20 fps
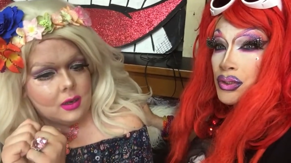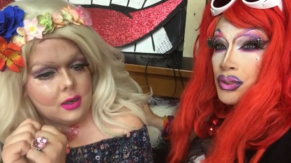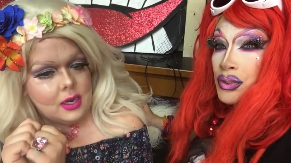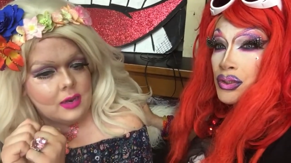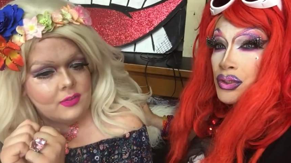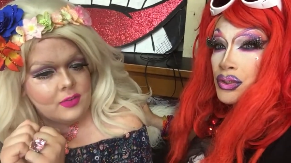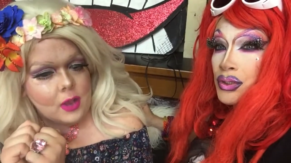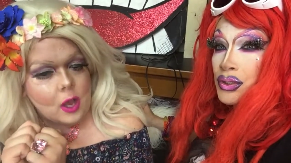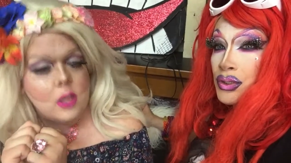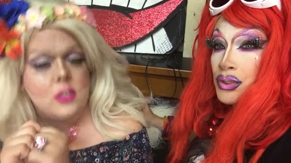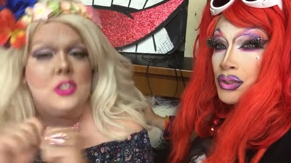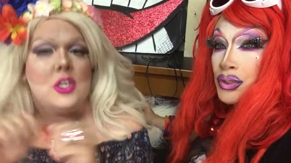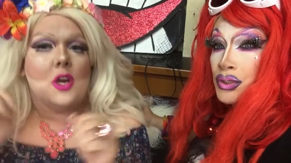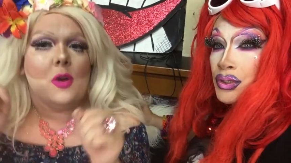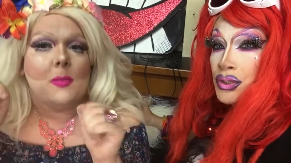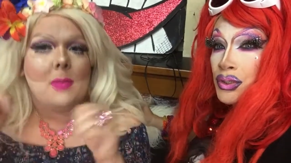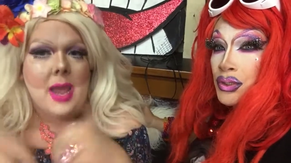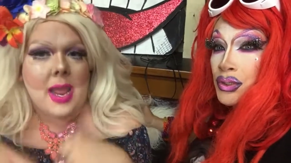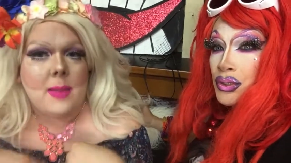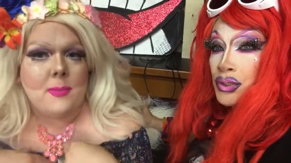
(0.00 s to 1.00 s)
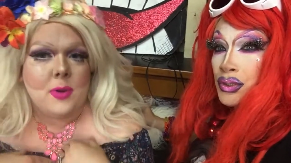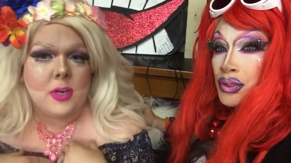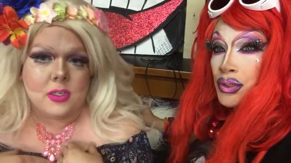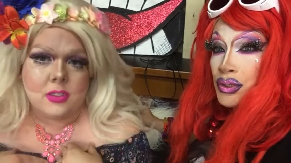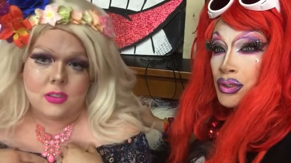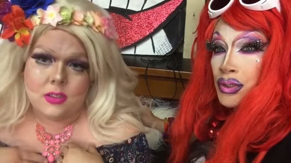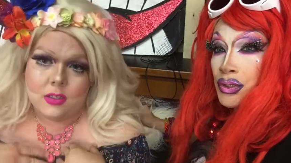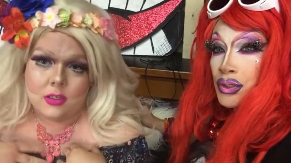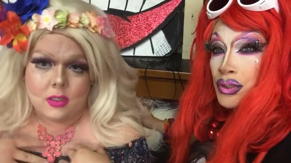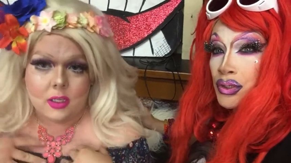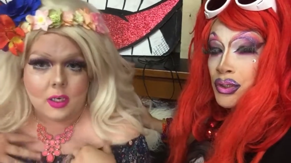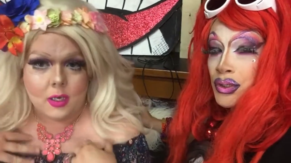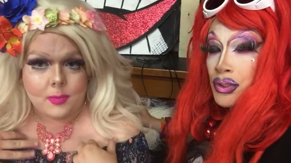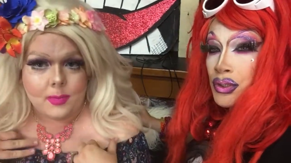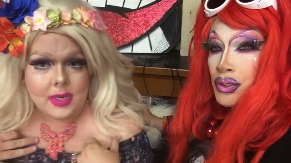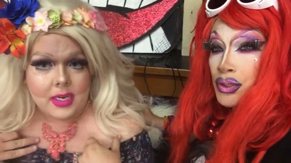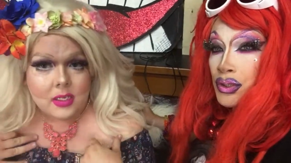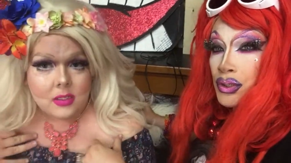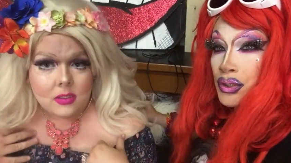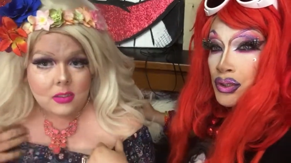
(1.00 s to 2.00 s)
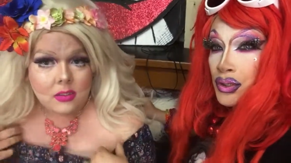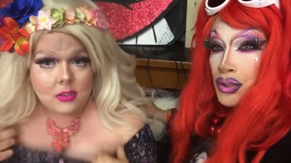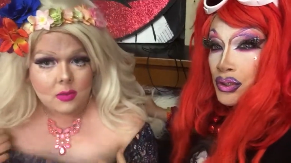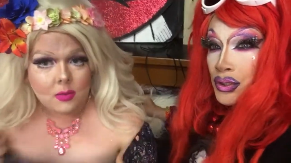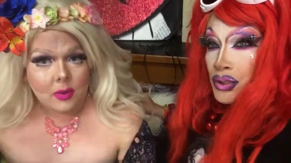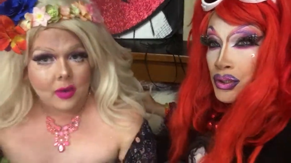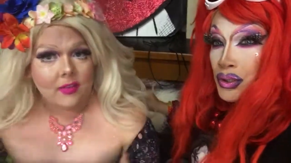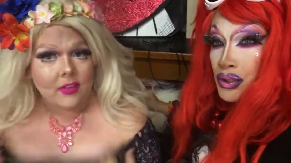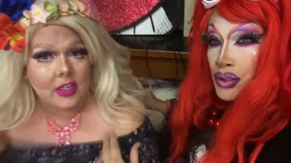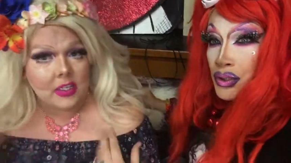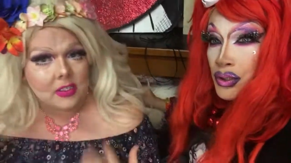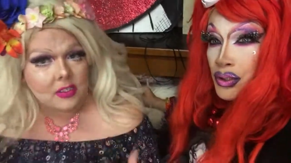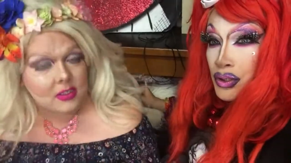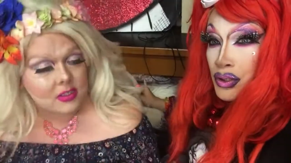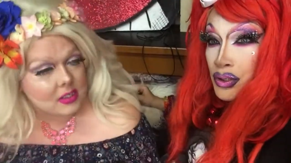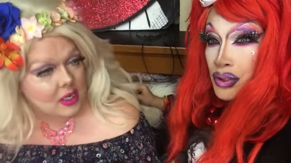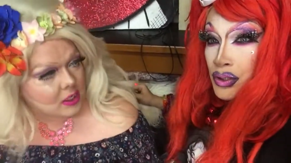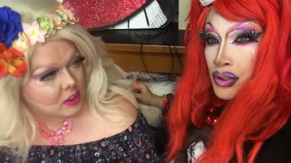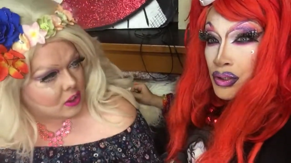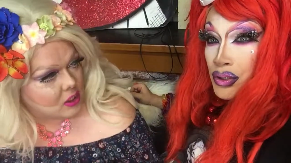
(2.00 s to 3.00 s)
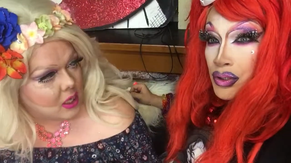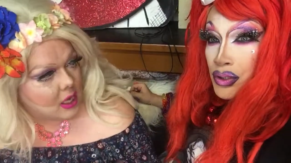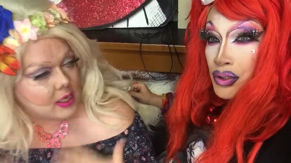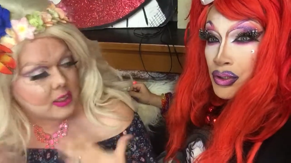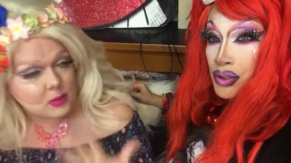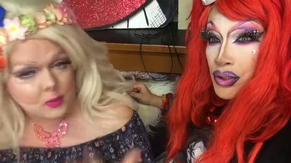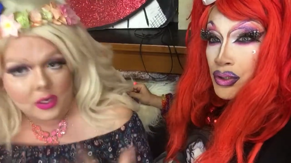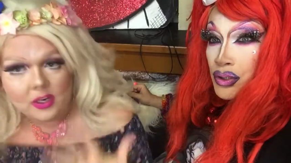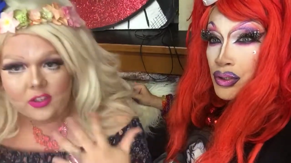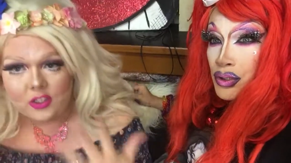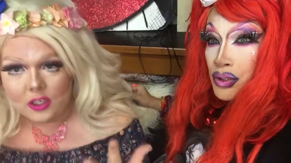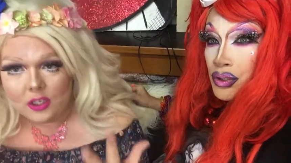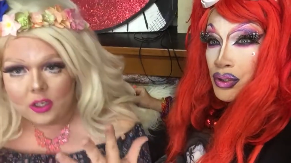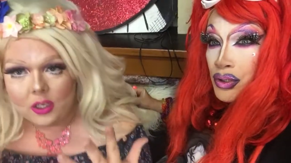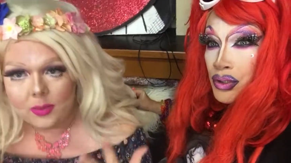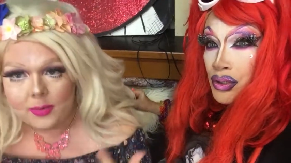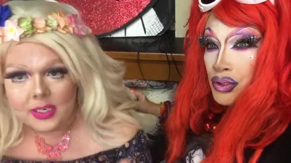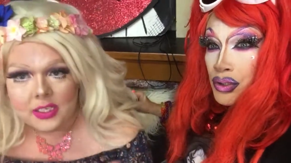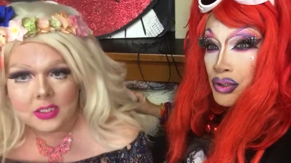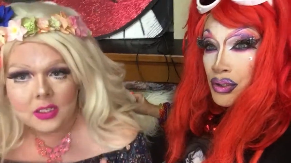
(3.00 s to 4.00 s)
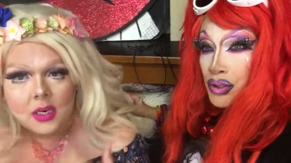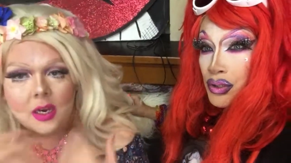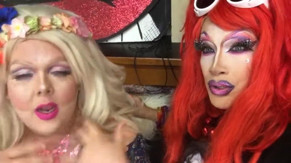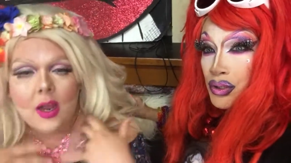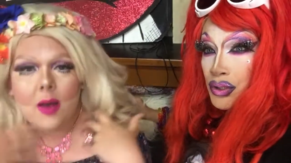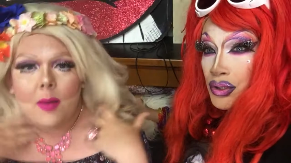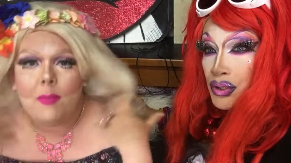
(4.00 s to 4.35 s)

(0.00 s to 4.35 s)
Speaker 1: if also my personal glitter beast, we're having this discussion a lot, is what is your glitter beast?